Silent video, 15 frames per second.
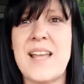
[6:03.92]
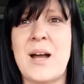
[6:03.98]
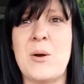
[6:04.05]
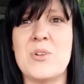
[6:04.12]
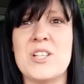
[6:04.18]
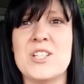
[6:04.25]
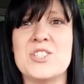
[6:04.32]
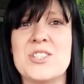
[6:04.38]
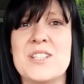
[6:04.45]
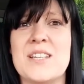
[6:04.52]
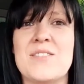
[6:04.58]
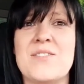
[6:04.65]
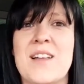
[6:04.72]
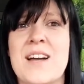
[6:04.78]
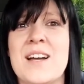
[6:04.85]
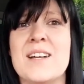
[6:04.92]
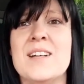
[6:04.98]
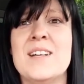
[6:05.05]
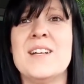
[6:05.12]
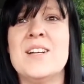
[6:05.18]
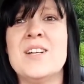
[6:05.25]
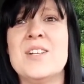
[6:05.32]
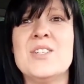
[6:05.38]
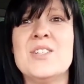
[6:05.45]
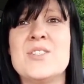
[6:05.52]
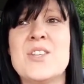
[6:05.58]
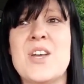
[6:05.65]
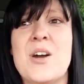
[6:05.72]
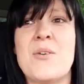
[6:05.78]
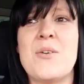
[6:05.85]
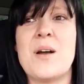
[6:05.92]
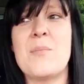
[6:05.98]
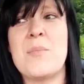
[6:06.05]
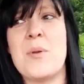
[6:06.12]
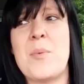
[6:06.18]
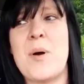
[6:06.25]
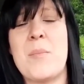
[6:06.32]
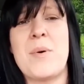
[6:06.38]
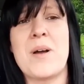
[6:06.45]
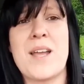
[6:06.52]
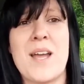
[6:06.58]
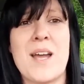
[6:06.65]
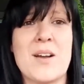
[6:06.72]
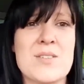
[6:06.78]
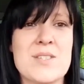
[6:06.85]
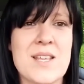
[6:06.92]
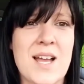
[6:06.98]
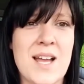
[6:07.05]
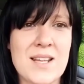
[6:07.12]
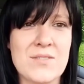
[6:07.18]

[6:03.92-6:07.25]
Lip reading: I will achieve that. So I'm going to pop back outside.